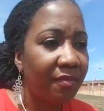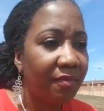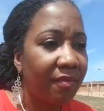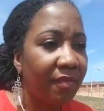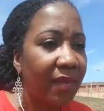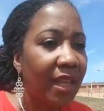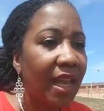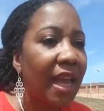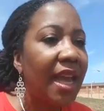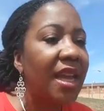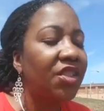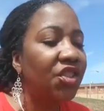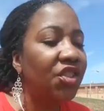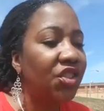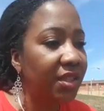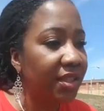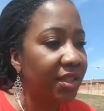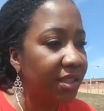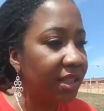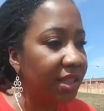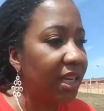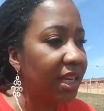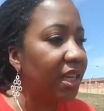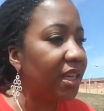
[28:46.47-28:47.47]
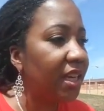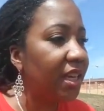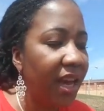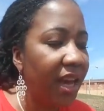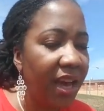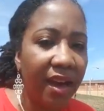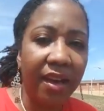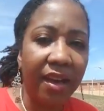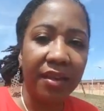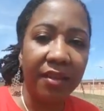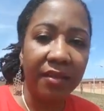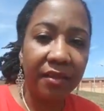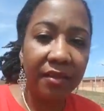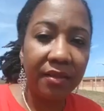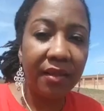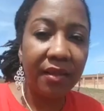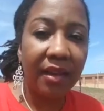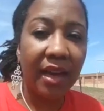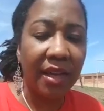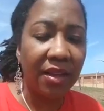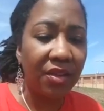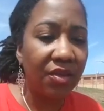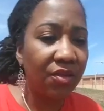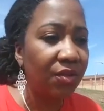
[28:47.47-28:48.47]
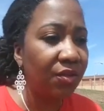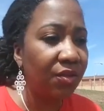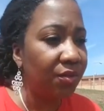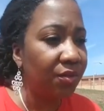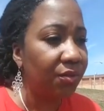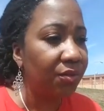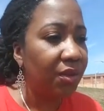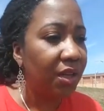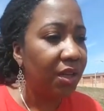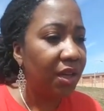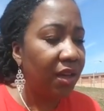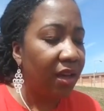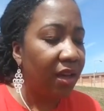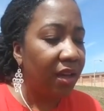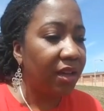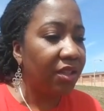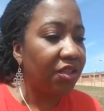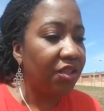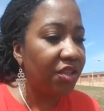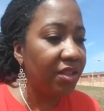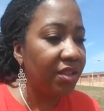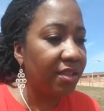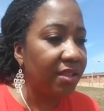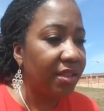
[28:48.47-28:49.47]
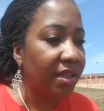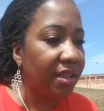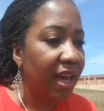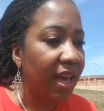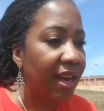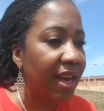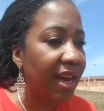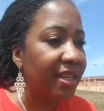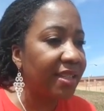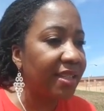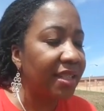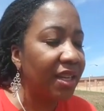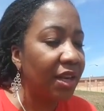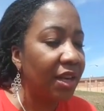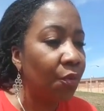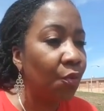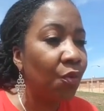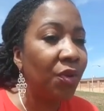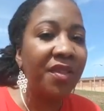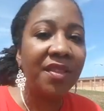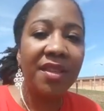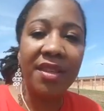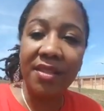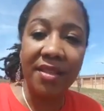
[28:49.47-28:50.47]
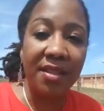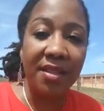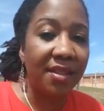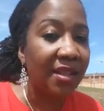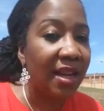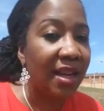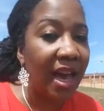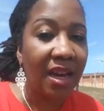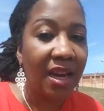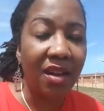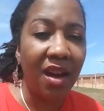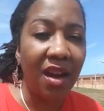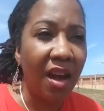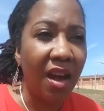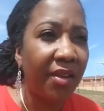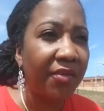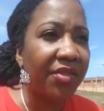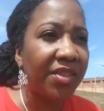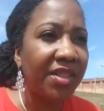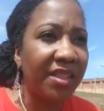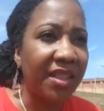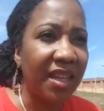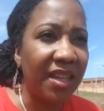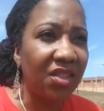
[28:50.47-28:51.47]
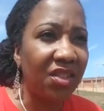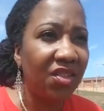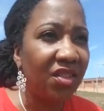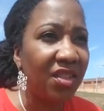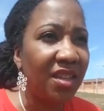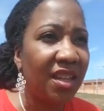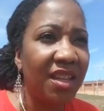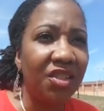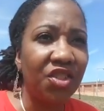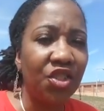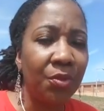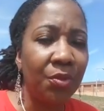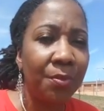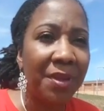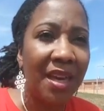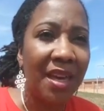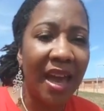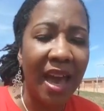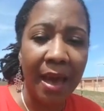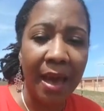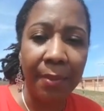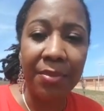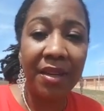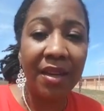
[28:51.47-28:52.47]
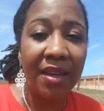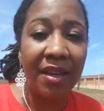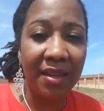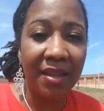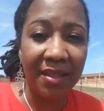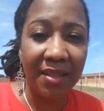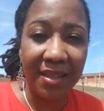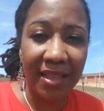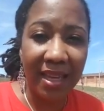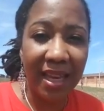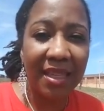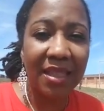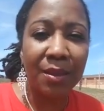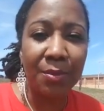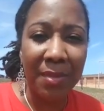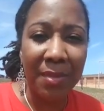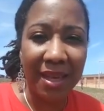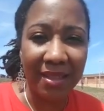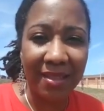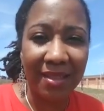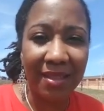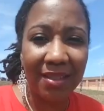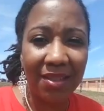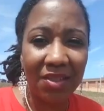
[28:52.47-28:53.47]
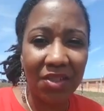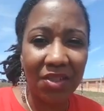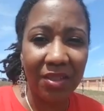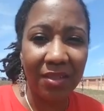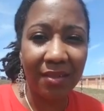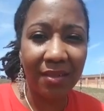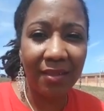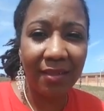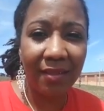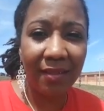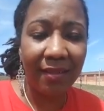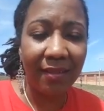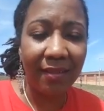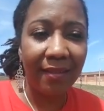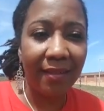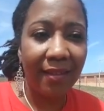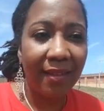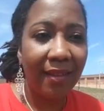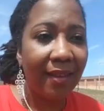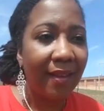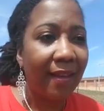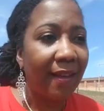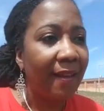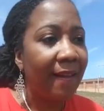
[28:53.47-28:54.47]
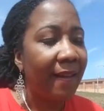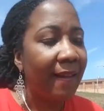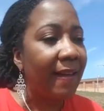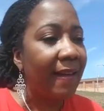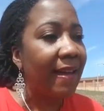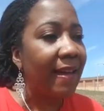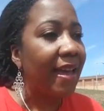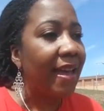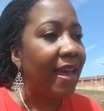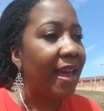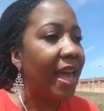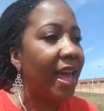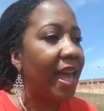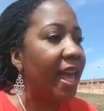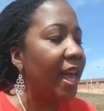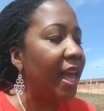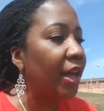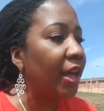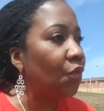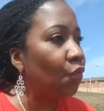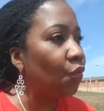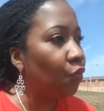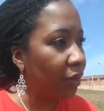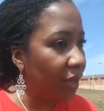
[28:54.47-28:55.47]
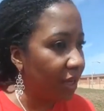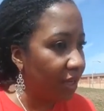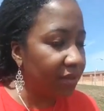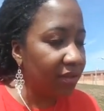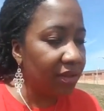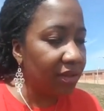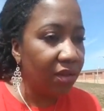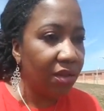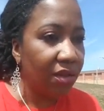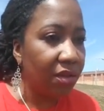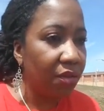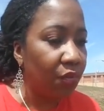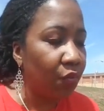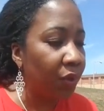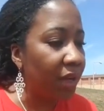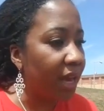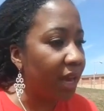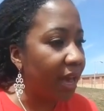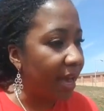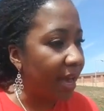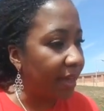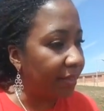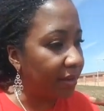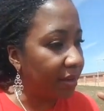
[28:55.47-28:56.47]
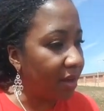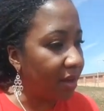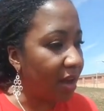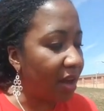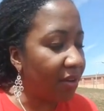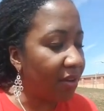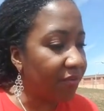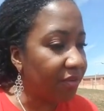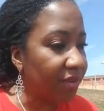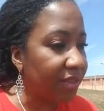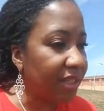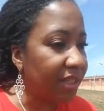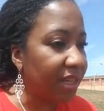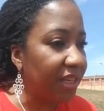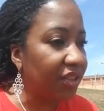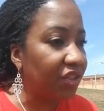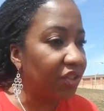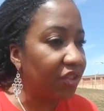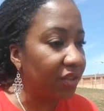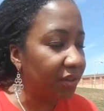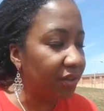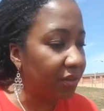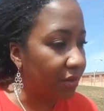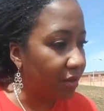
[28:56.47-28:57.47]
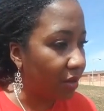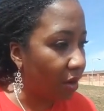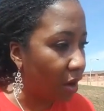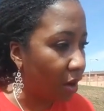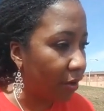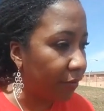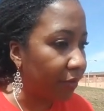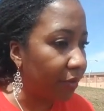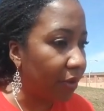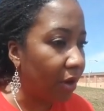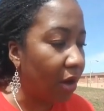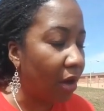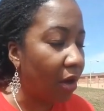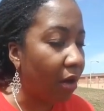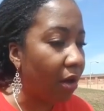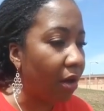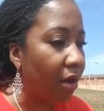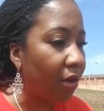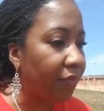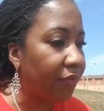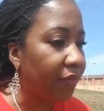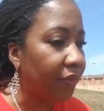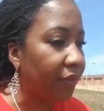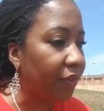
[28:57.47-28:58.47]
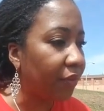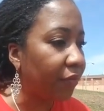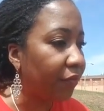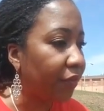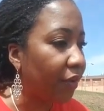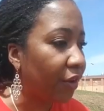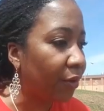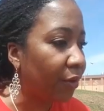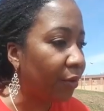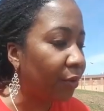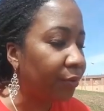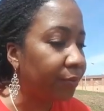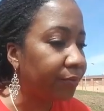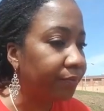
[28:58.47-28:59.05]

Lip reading: And she said, yeah, I do. And I said, well, this is not a conversation that should be happening in text message. And we had the conversation off of the phone,